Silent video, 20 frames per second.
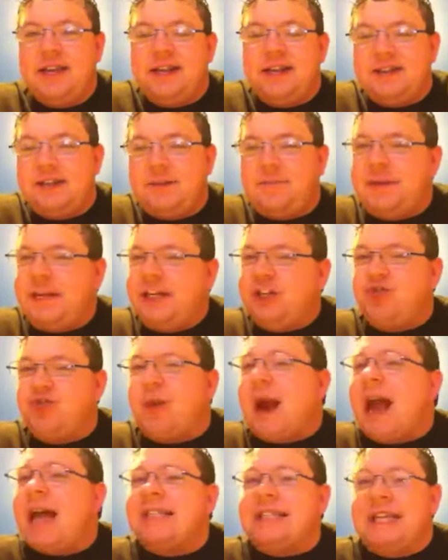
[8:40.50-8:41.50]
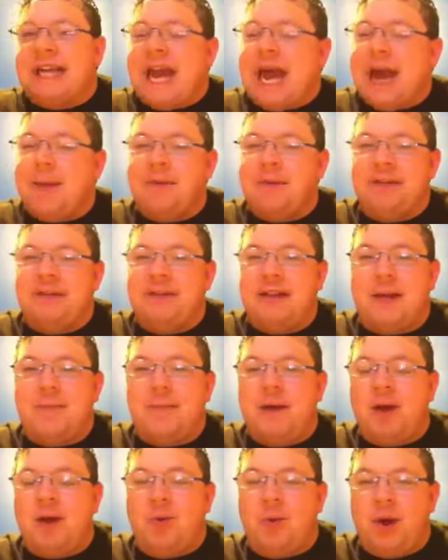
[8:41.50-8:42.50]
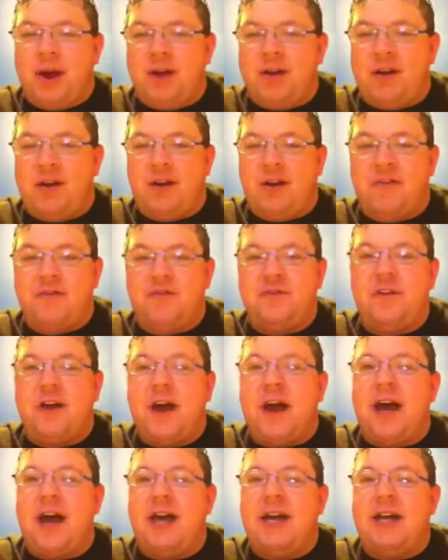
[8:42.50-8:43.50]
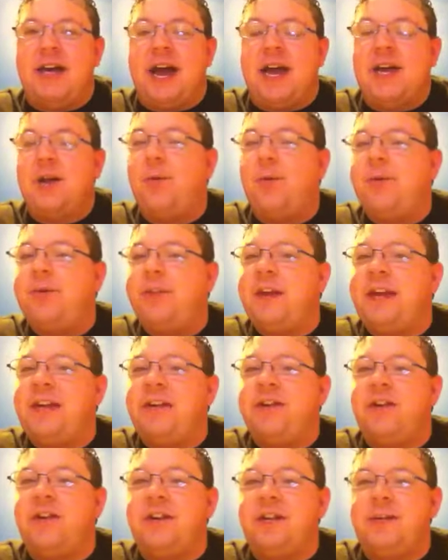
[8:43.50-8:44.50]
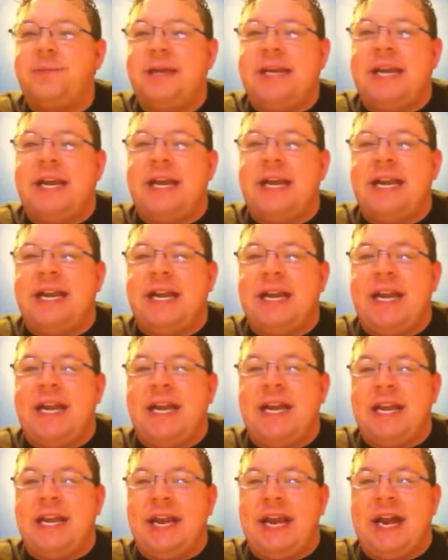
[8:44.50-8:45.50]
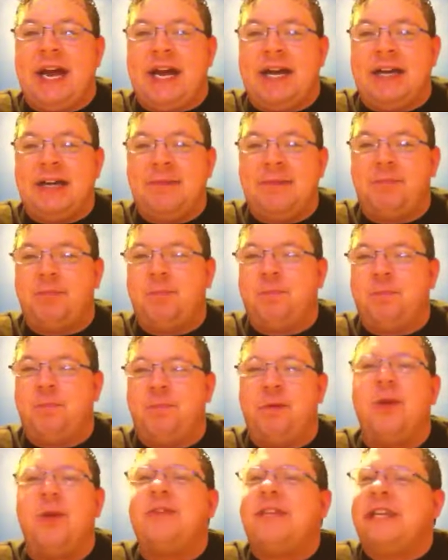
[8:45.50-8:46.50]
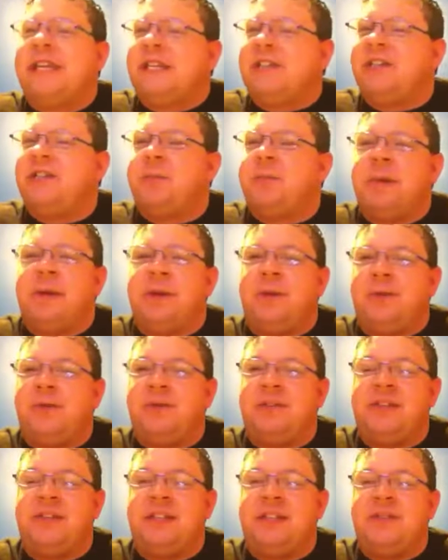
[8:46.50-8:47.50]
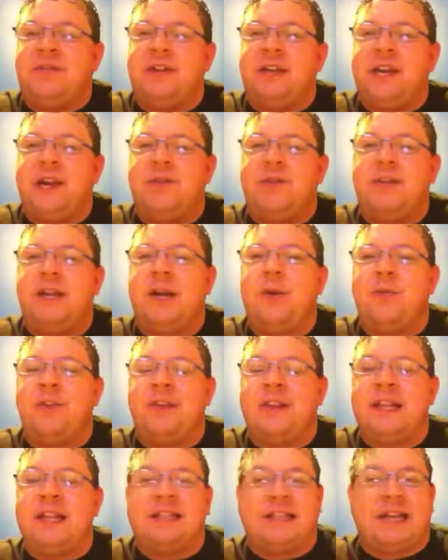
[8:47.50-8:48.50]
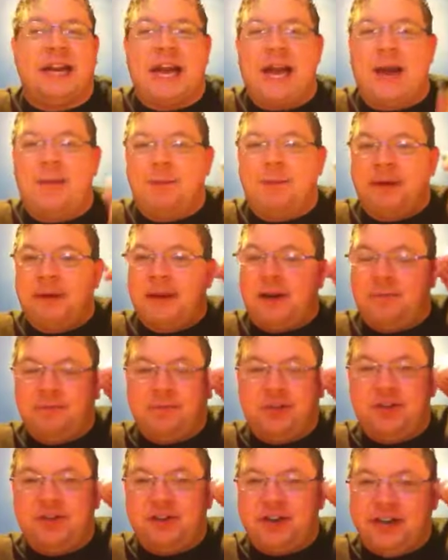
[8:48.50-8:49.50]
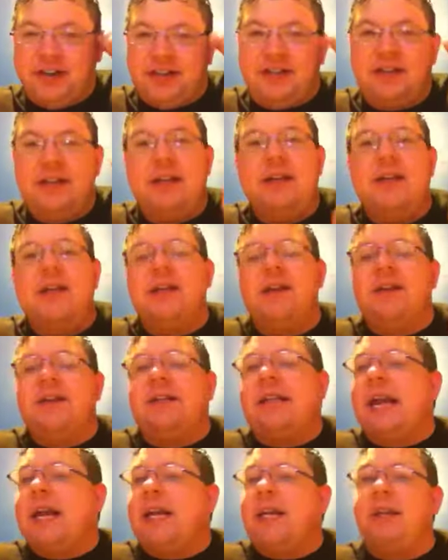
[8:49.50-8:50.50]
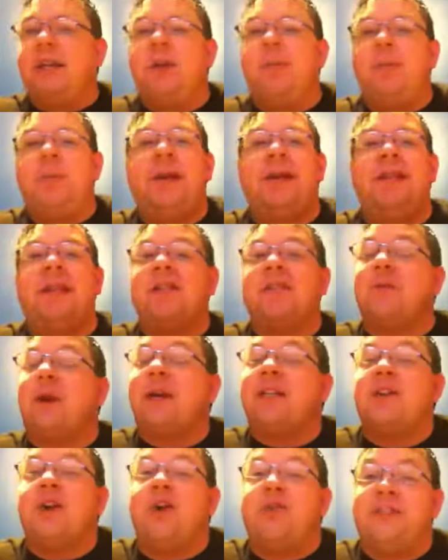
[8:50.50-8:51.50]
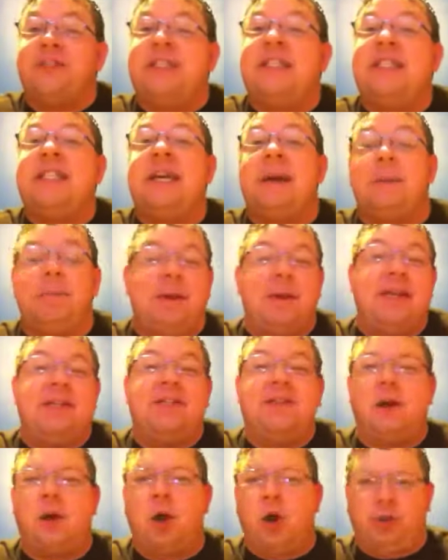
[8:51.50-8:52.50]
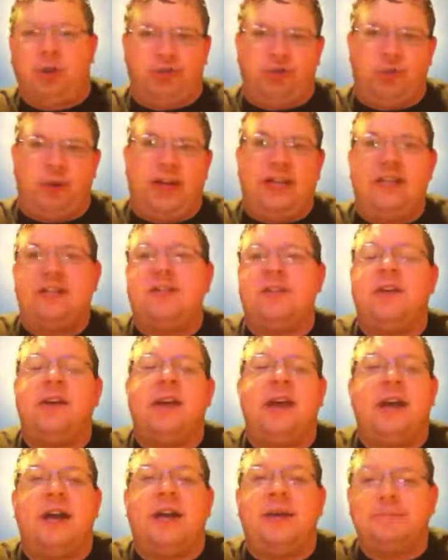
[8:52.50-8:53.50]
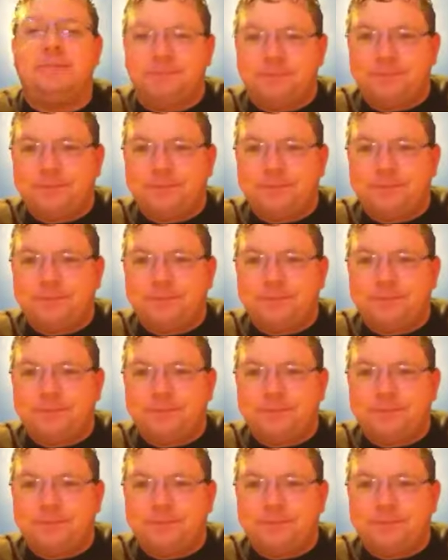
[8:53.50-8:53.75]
something drastic happens that I'm not aware of, uh, I don't think you're going to be getting any uh, protein spills in these videos. I don't think that's going to happen. I'm just going to take a little bit. That's why it's called sip and it's not called drink. So yeah.